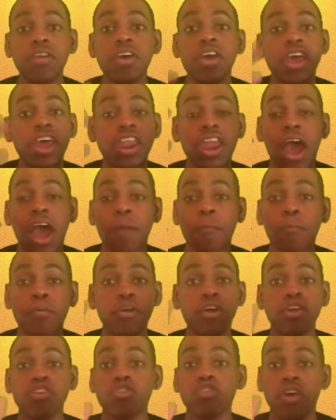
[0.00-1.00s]
And I'm
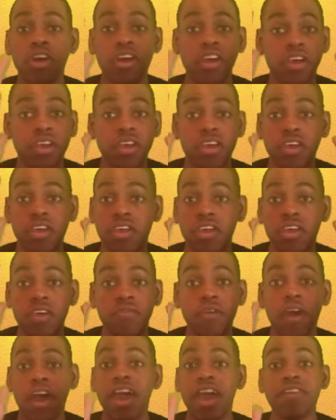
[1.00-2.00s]
pretty sure if
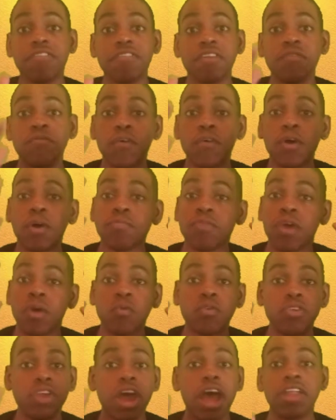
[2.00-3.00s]
y'all haven't seen the film, they
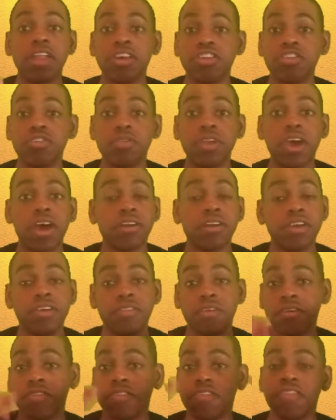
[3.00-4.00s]
will not let you down
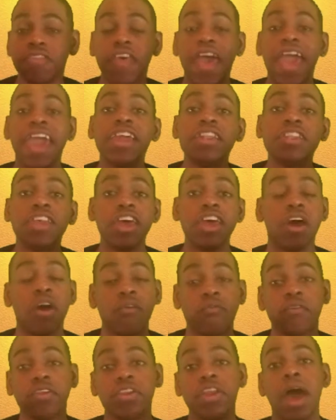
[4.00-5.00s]
either. They did a
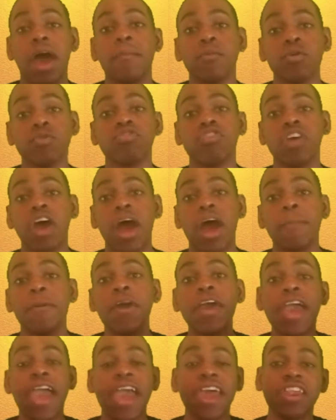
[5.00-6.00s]
phenomenal job,
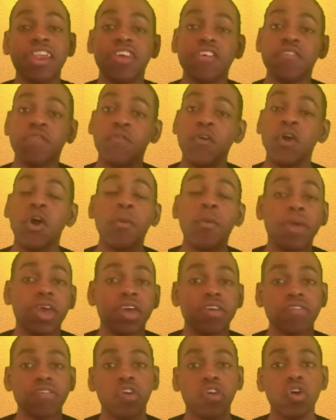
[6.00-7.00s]
and this film
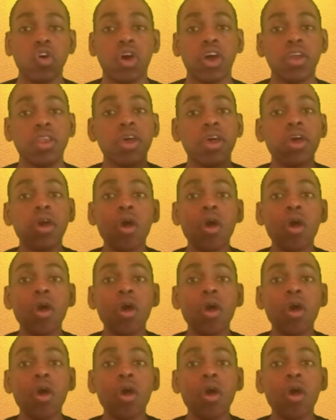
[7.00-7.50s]
is good.